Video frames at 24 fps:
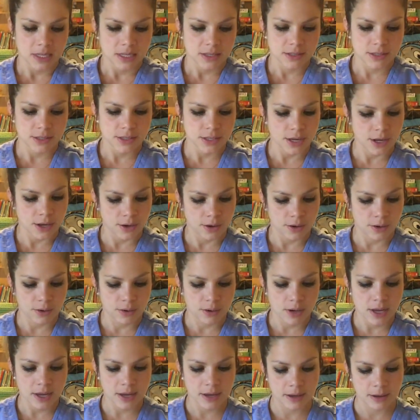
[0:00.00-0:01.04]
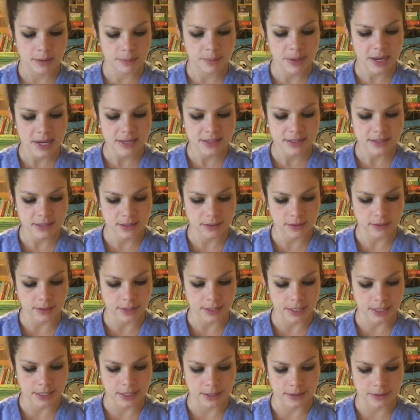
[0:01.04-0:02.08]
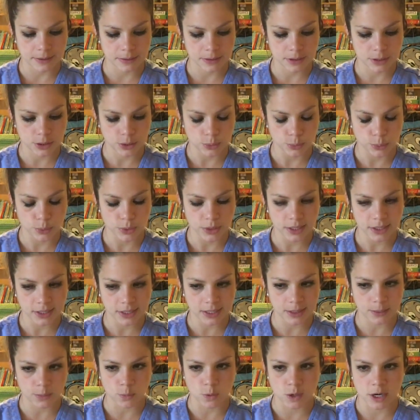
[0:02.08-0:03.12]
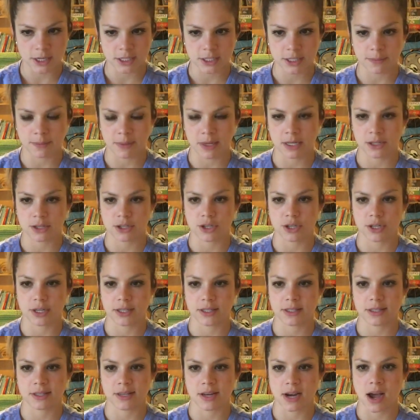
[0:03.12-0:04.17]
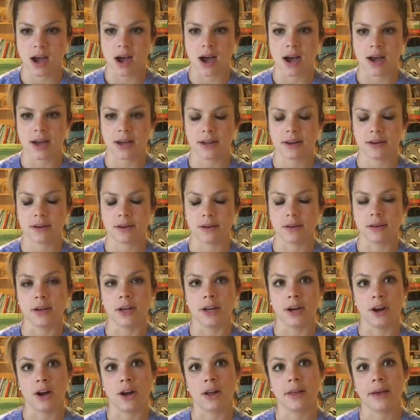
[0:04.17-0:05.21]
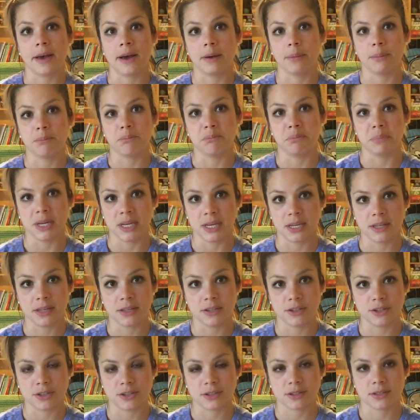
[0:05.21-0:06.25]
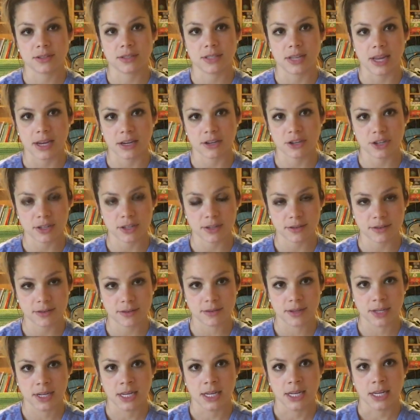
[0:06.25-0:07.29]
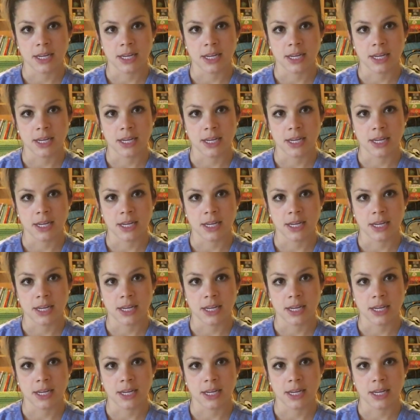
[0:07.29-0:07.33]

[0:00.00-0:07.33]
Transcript: So basically, you really want to make sure it's not an all-out binge session,